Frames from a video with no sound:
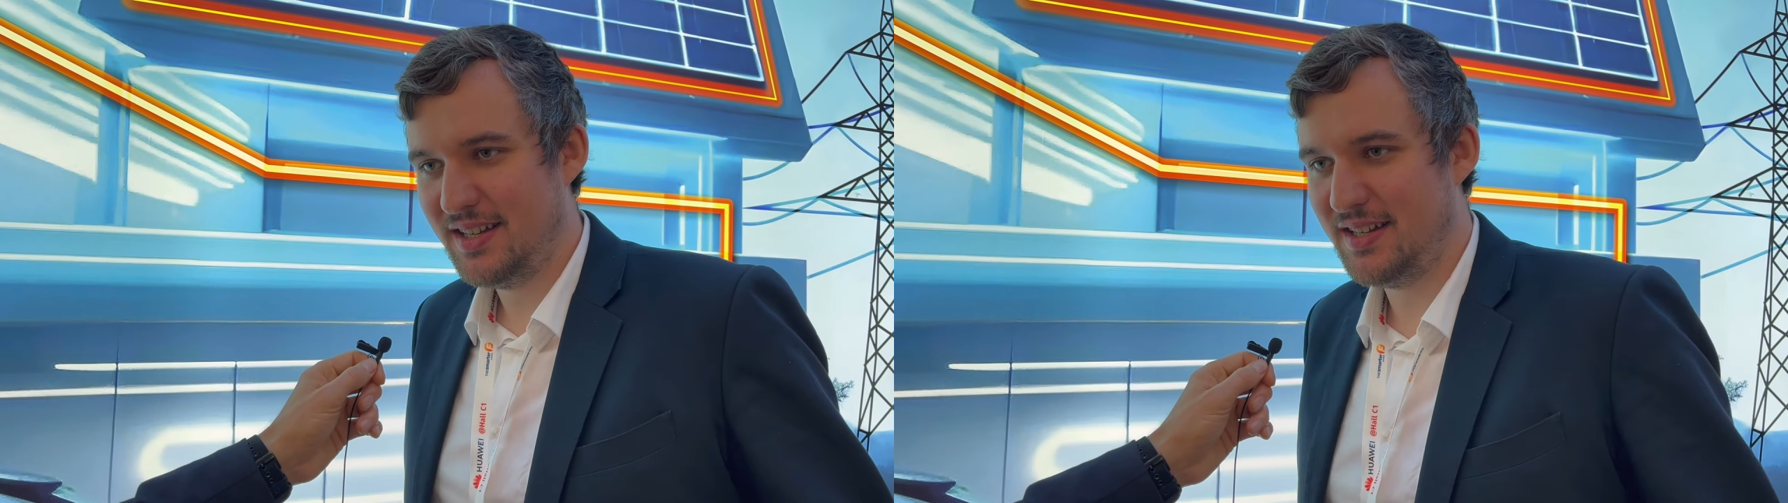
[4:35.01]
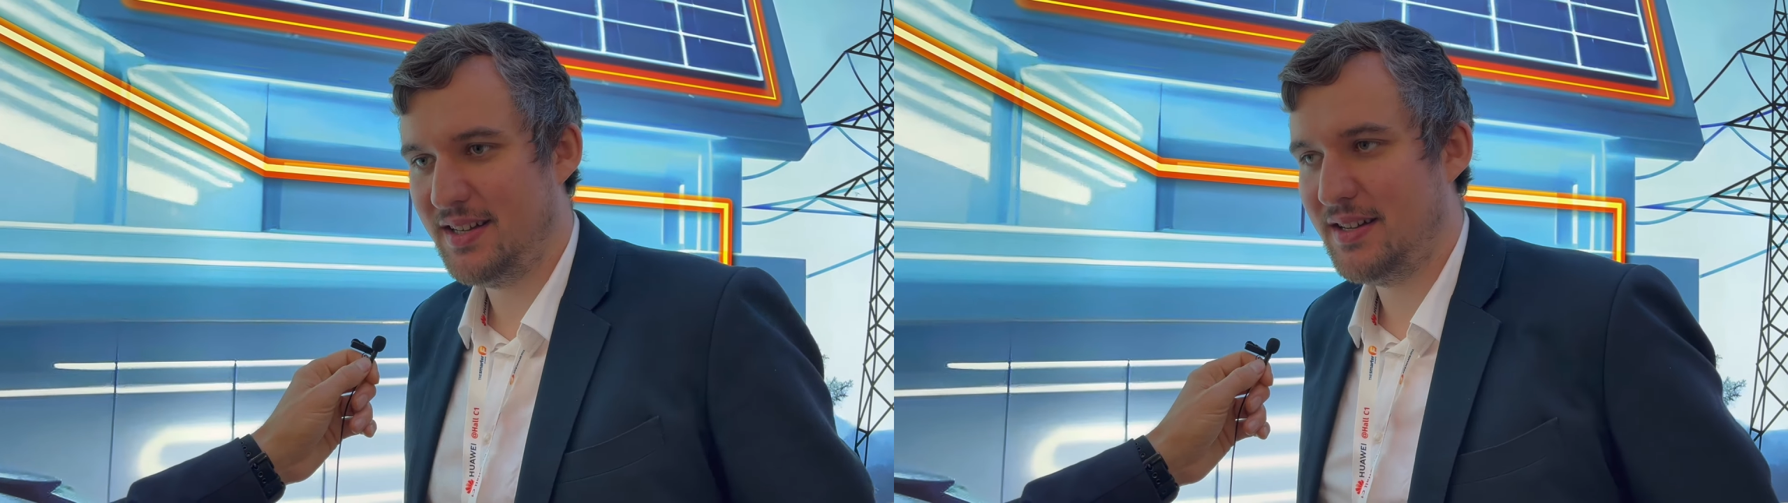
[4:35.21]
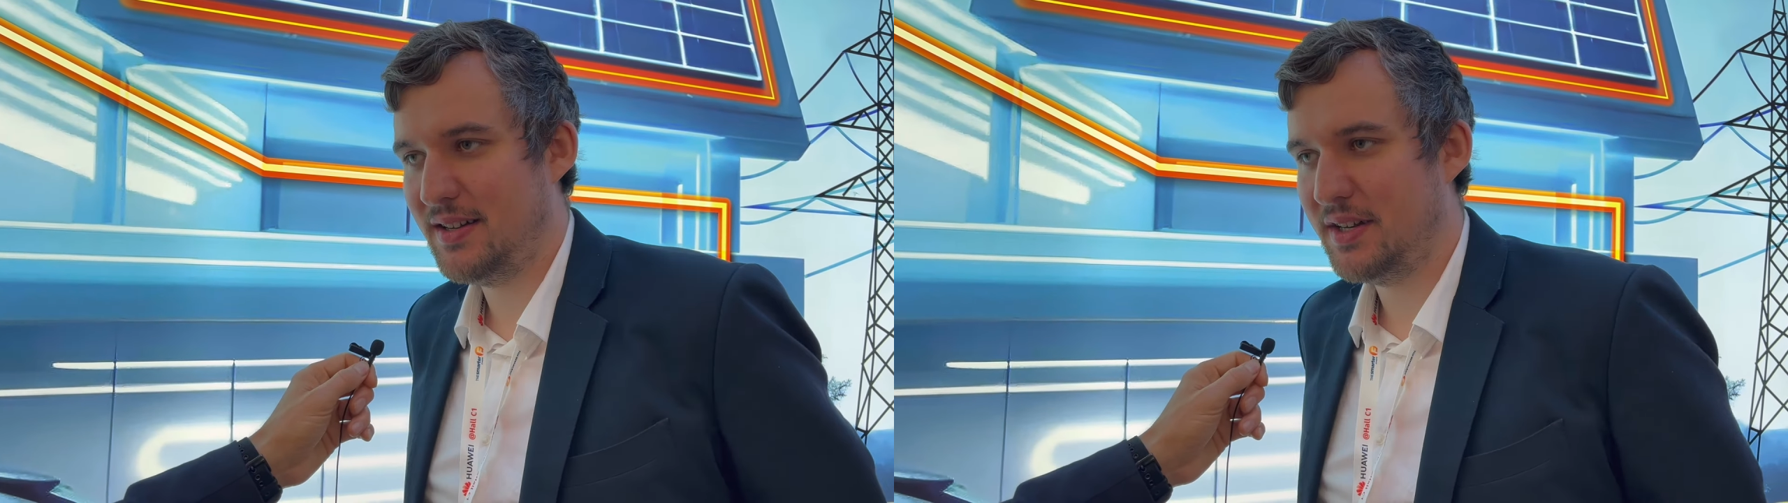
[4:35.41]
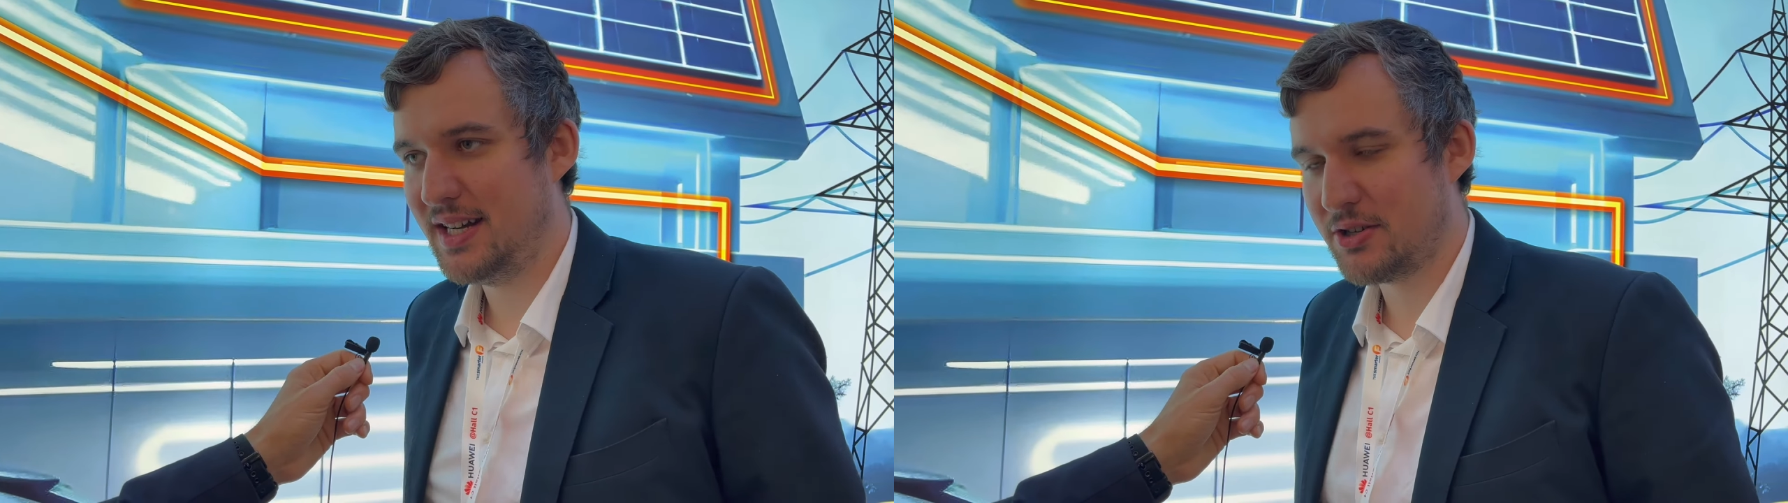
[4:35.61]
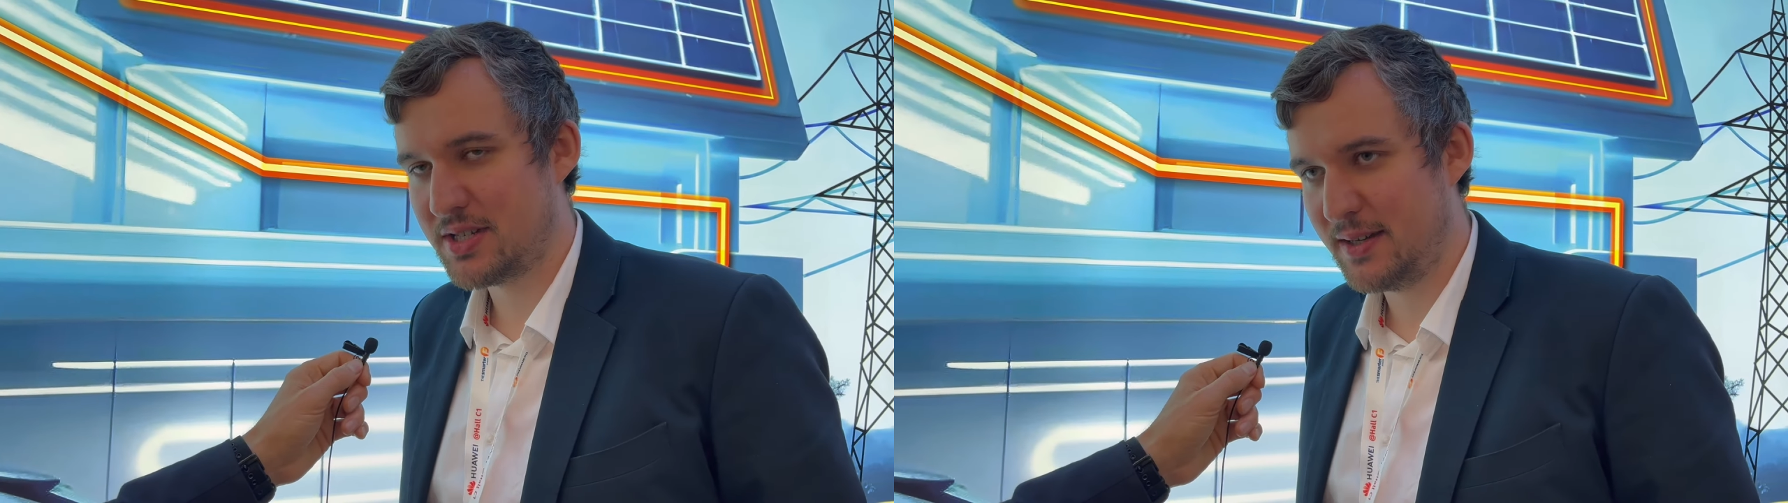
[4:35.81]
the
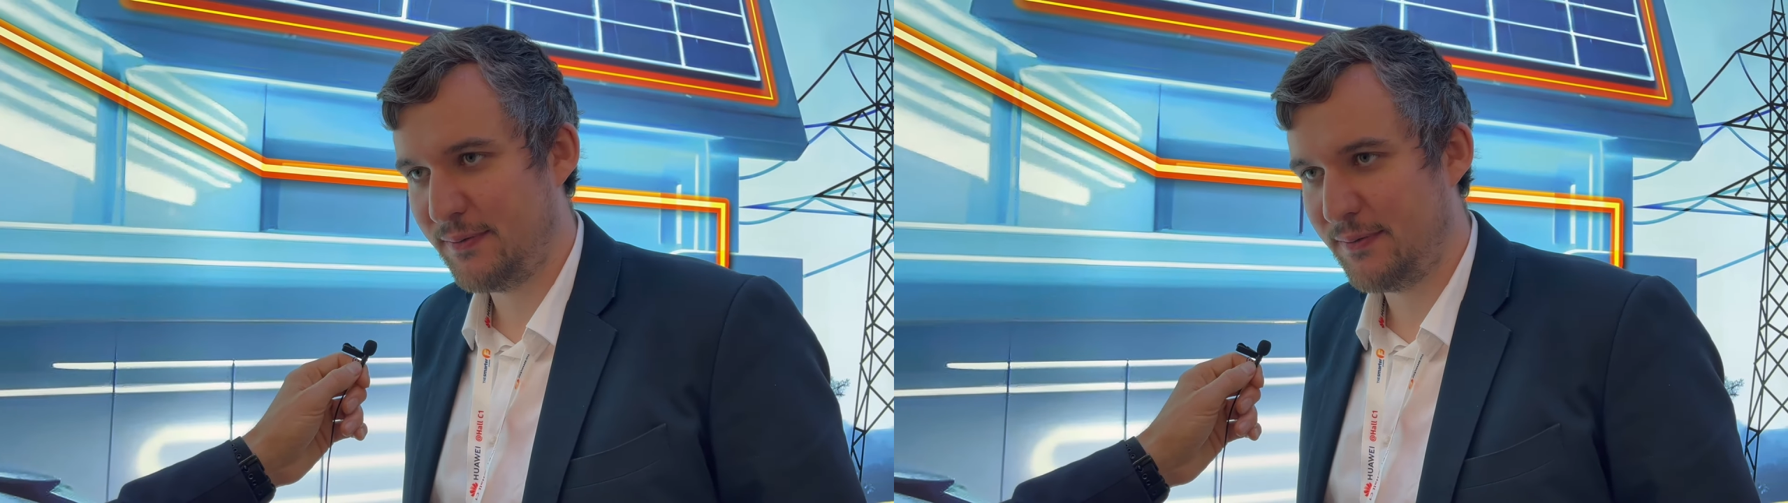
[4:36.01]
electricity